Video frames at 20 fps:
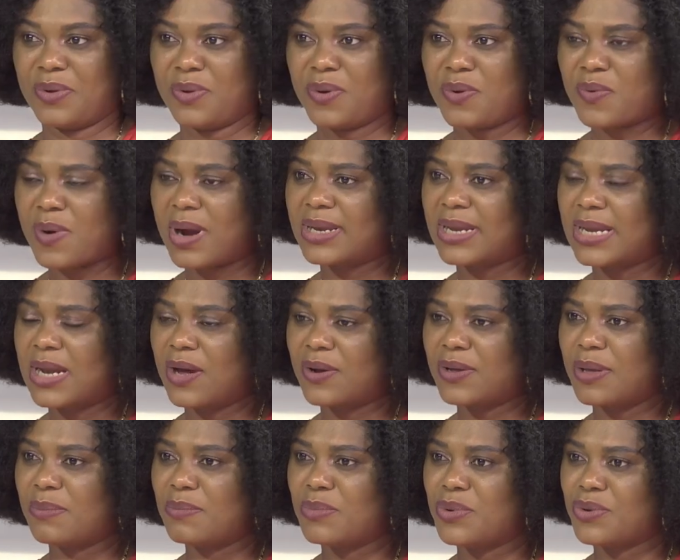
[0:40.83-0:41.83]
Oh, quite an hour,
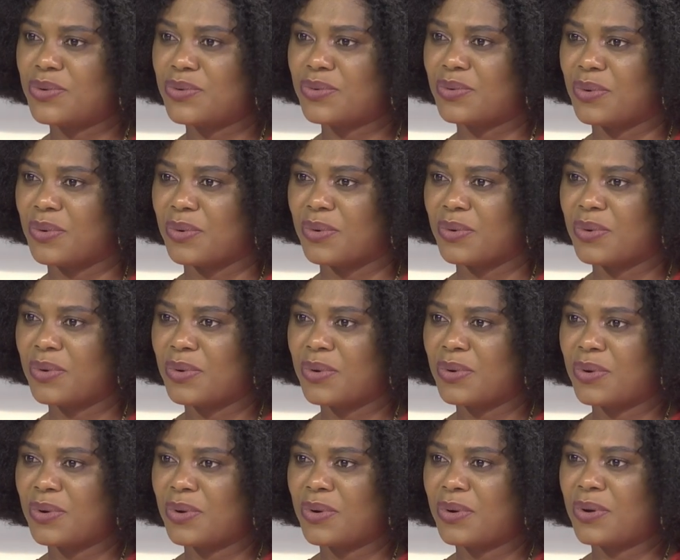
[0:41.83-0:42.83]
you know.
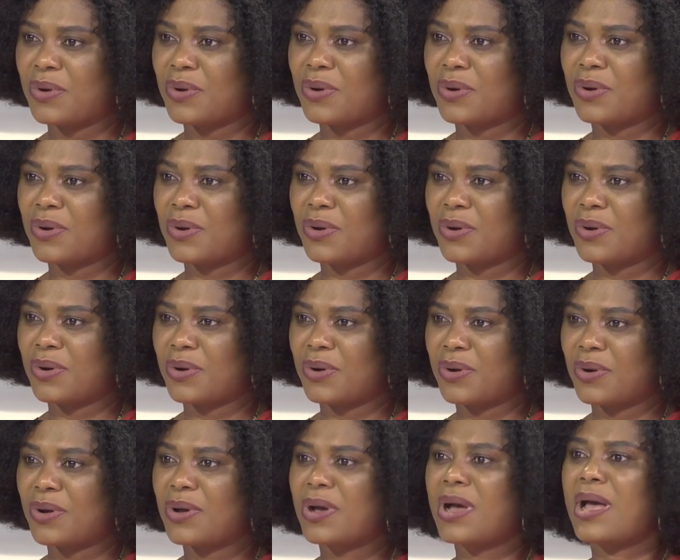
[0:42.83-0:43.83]
Mimi, ye
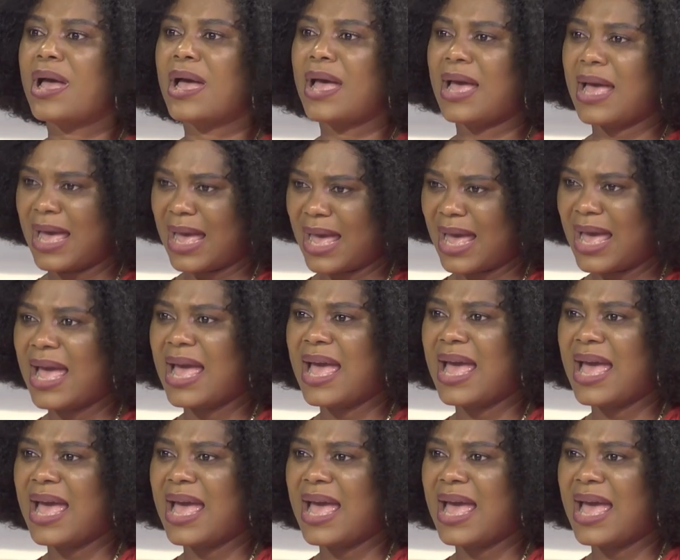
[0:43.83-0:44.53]
acting and costume.